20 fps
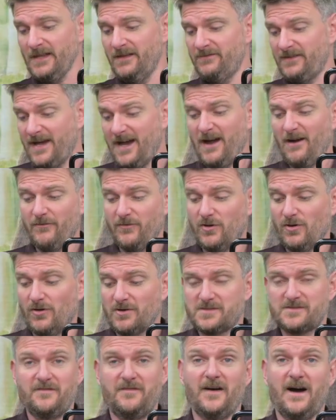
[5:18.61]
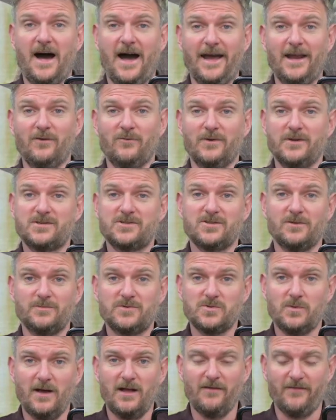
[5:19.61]
They are, of course, fine with
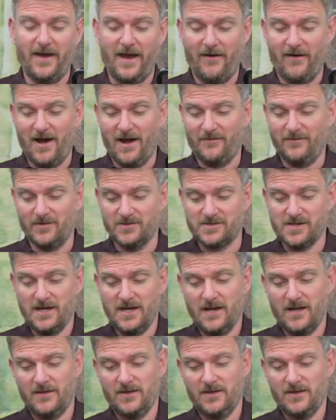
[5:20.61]
sub-12 air rifles.